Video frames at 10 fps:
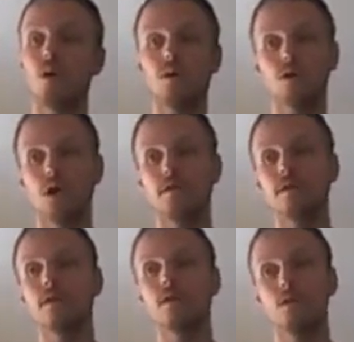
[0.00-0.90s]
or
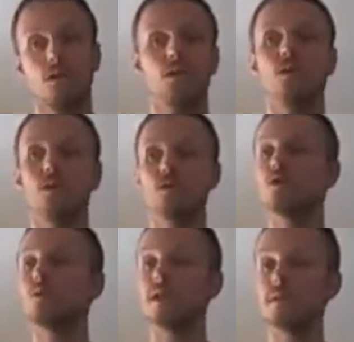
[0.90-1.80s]
Java, or
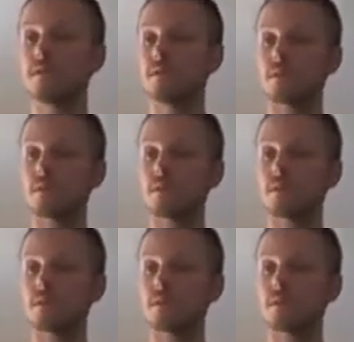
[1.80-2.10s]
Ruby.